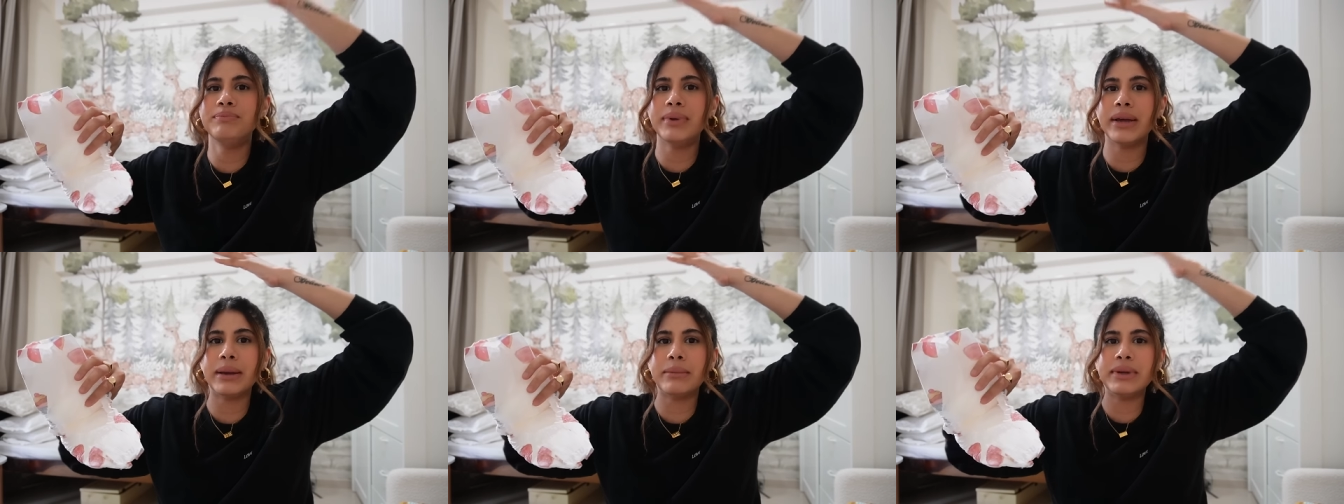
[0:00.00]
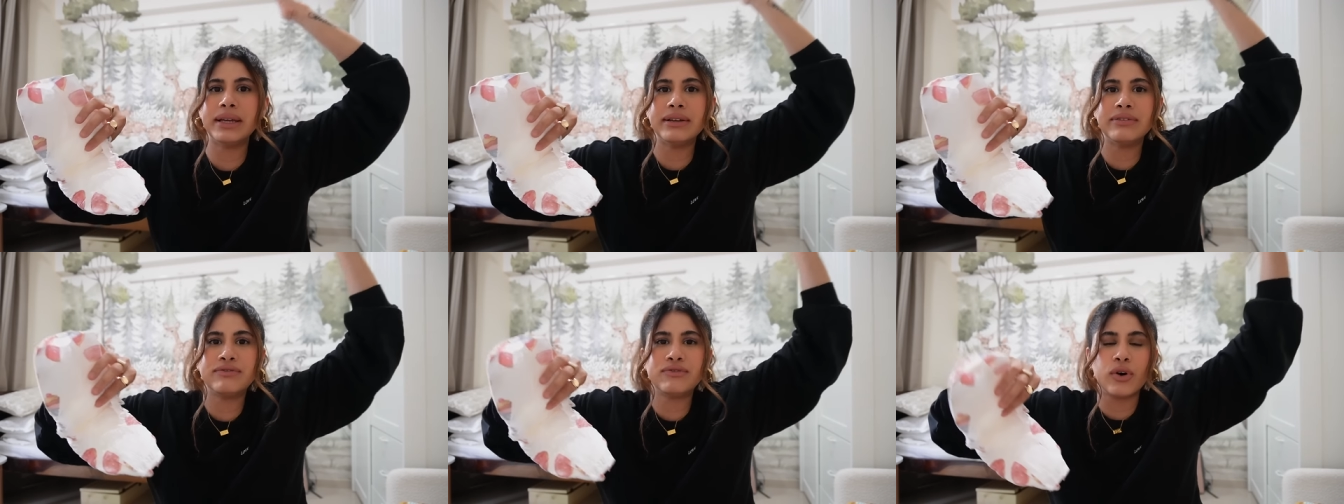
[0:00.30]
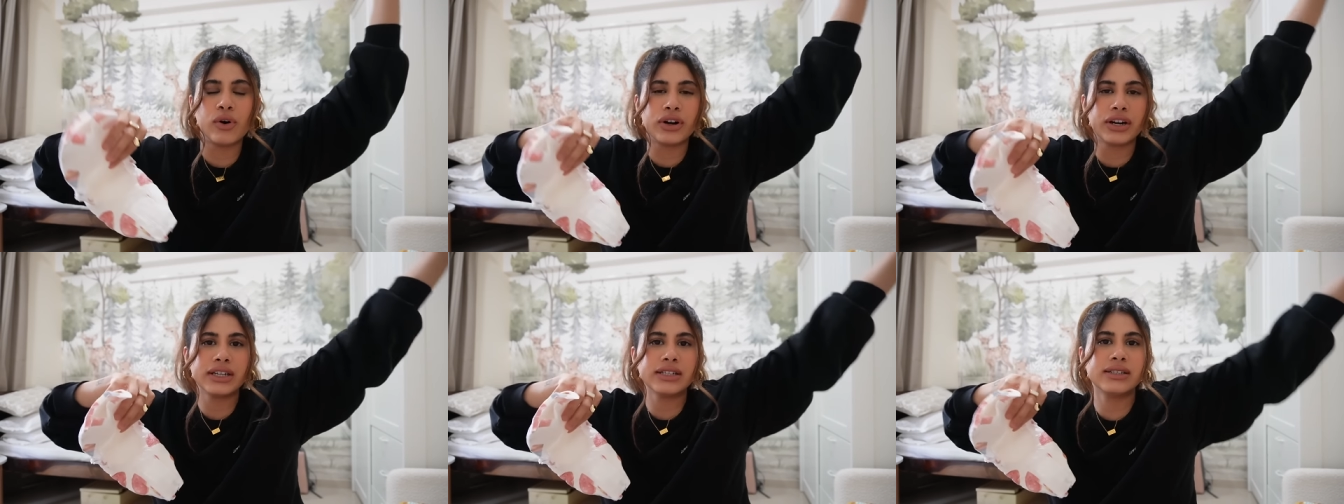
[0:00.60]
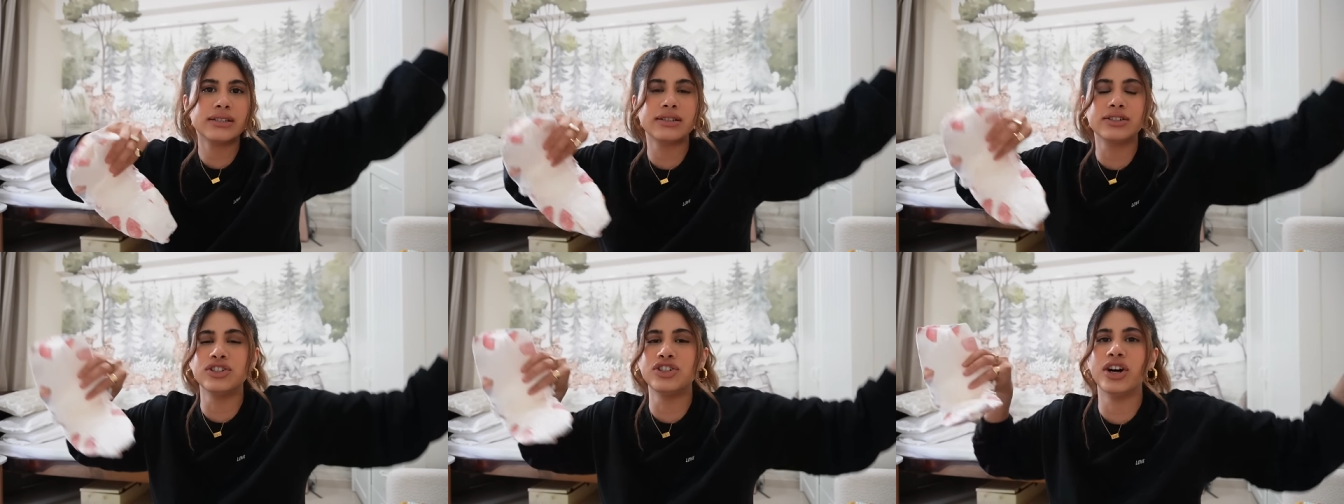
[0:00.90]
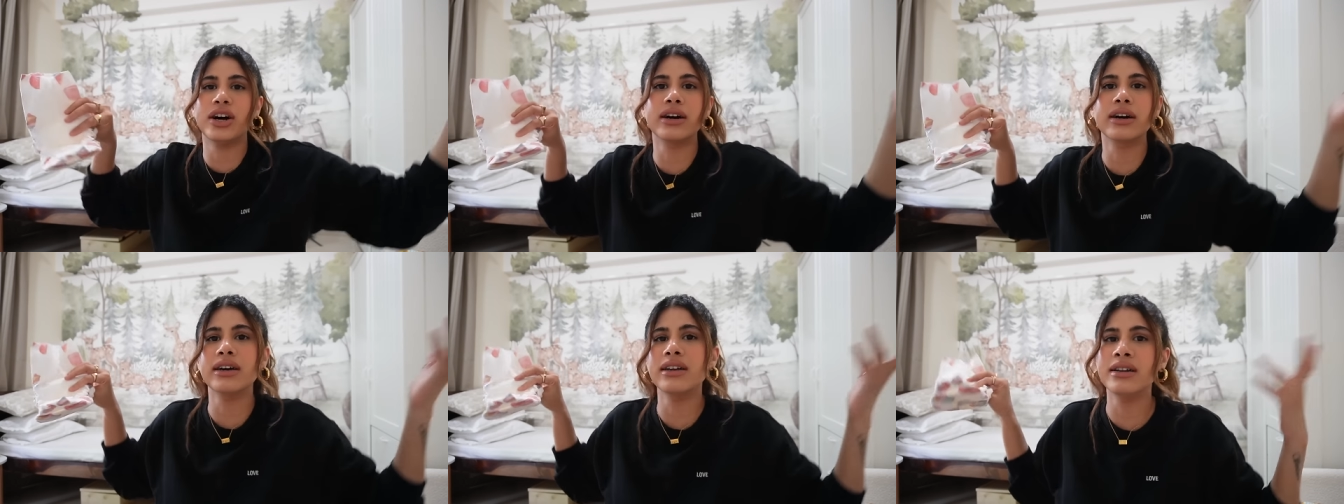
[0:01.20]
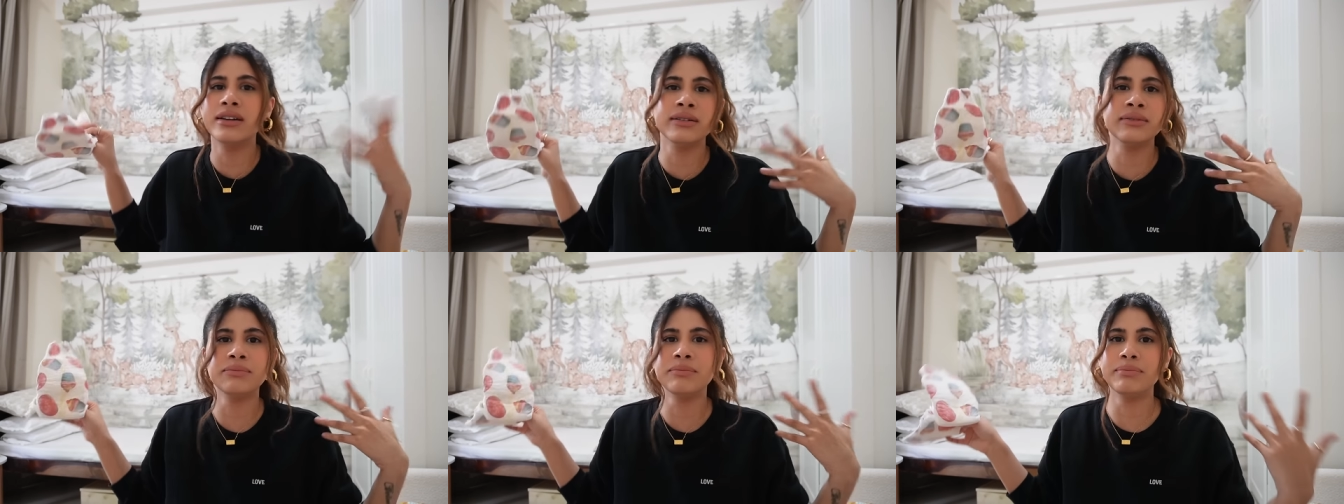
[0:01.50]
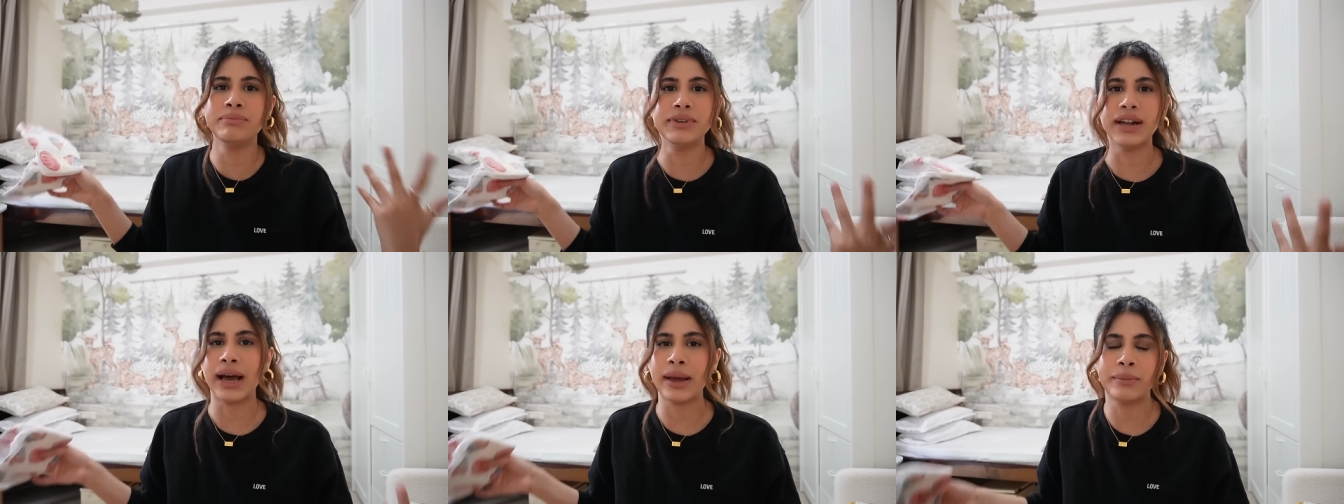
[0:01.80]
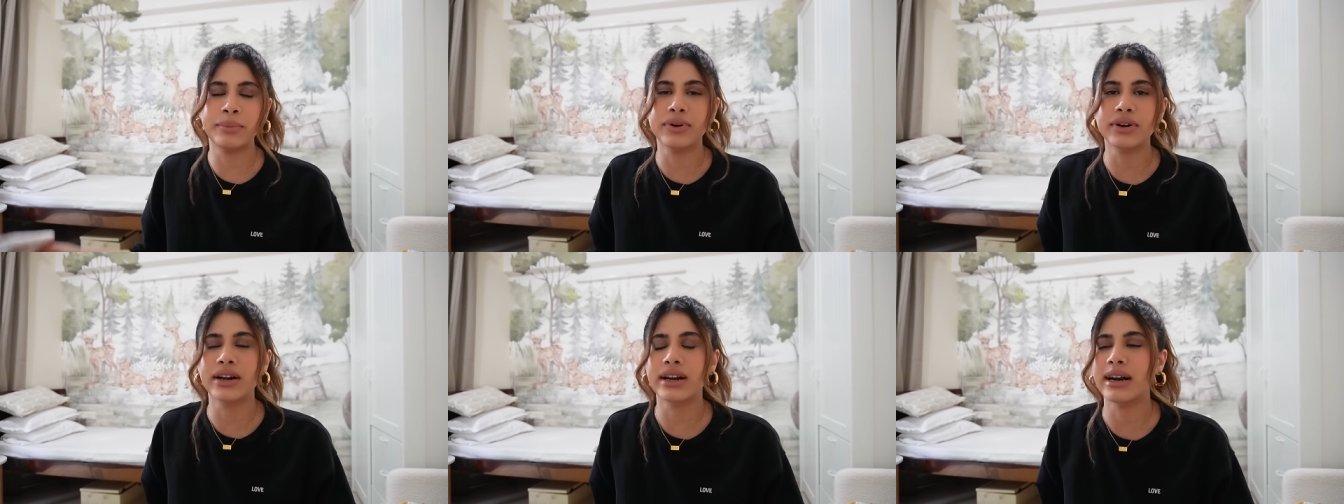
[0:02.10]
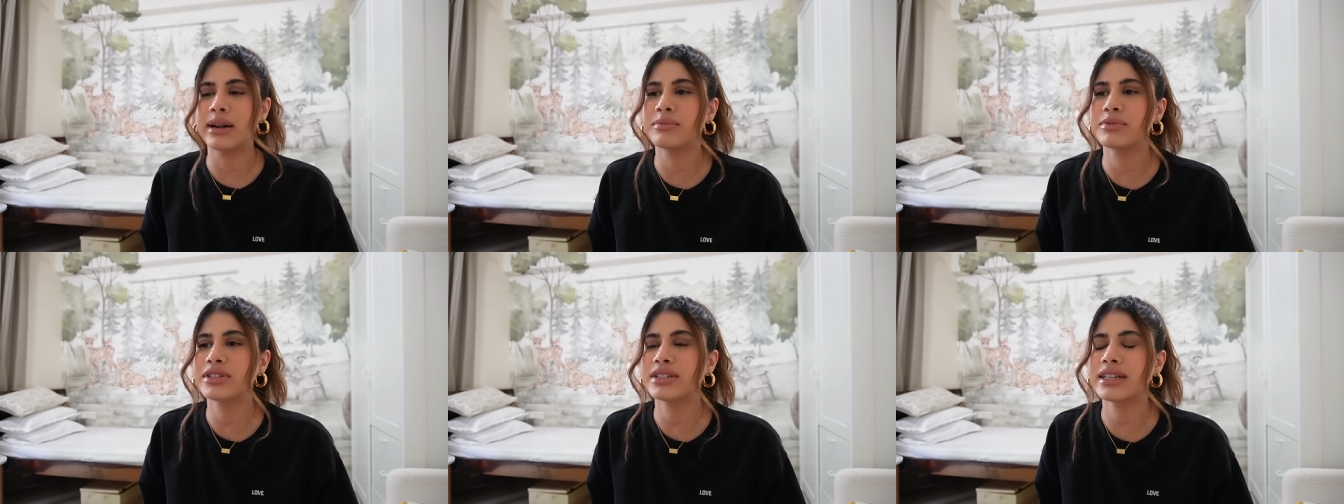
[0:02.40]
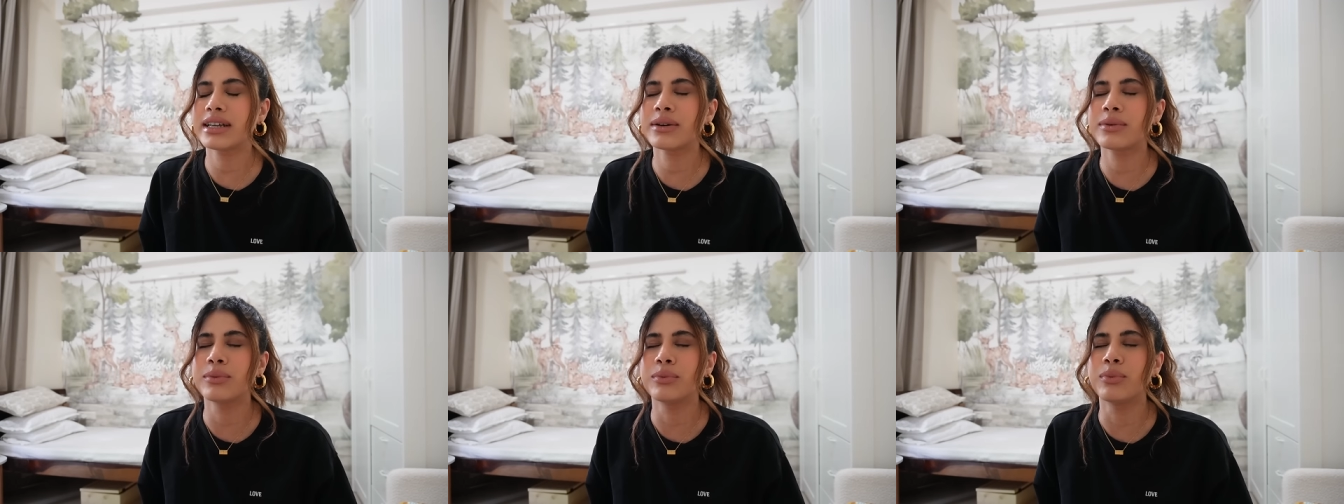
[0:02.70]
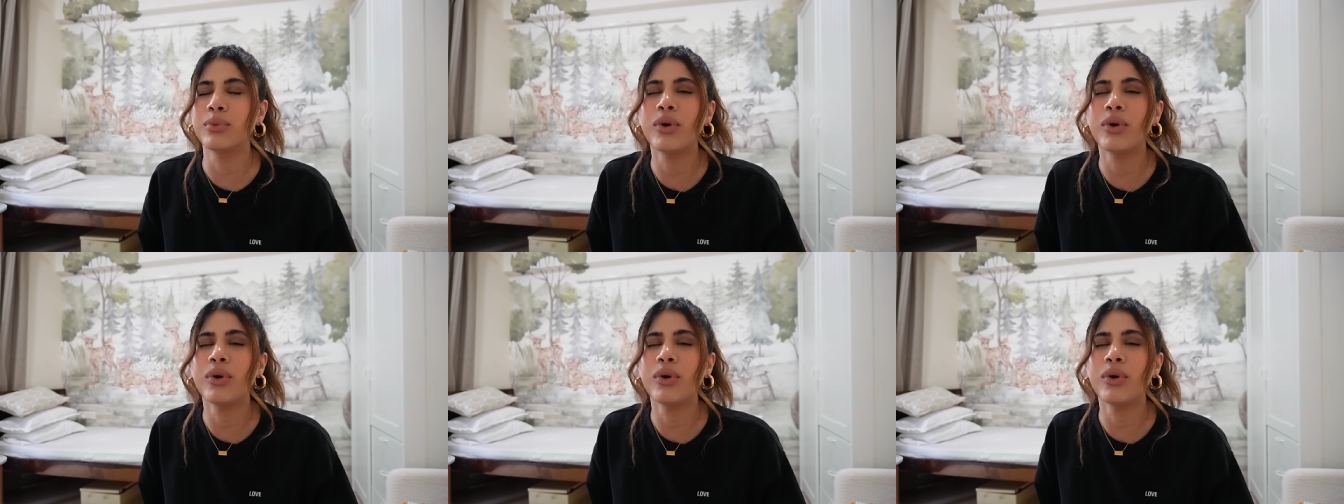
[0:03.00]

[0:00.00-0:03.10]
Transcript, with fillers: baby forest jungle diaper and i'm just like